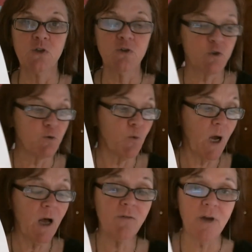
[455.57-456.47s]
to
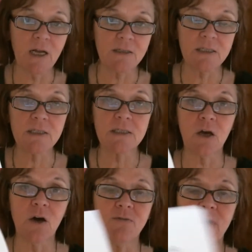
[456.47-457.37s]
12
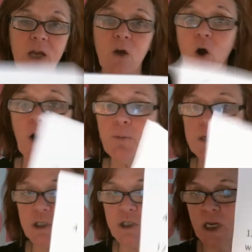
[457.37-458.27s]
ounces of a
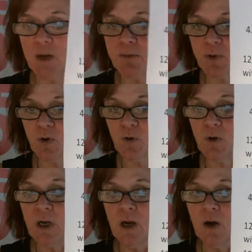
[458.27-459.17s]
carpet
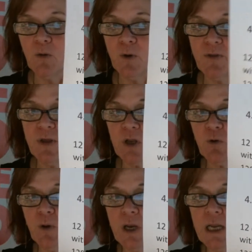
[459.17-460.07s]
shampoo with the
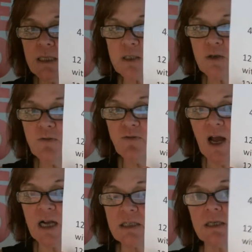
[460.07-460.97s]
ingredient
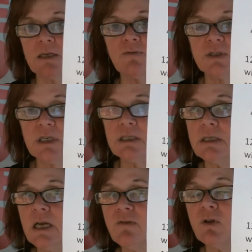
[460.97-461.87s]
surfactant. If it
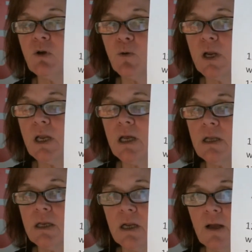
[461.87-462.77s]
doesn't have
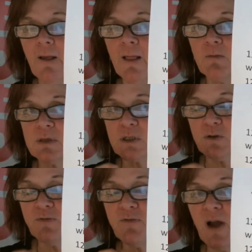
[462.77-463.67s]
ingredient
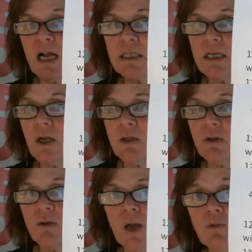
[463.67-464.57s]
surfactant
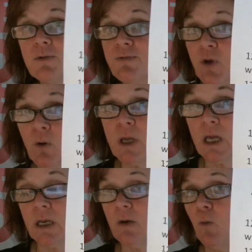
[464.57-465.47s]
on the label,
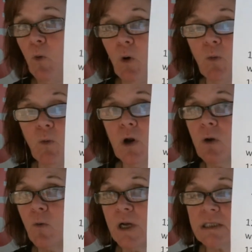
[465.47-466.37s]
don't get it. Won't
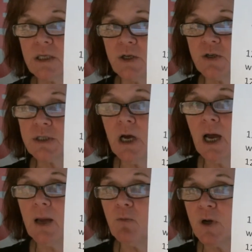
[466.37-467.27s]
work, wasting your
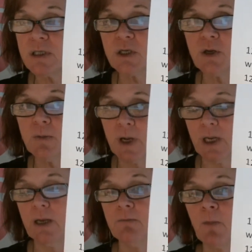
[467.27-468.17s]
time, wasting your
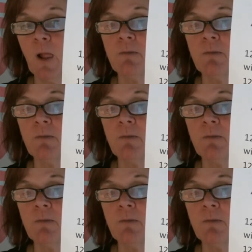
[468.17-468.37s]
money.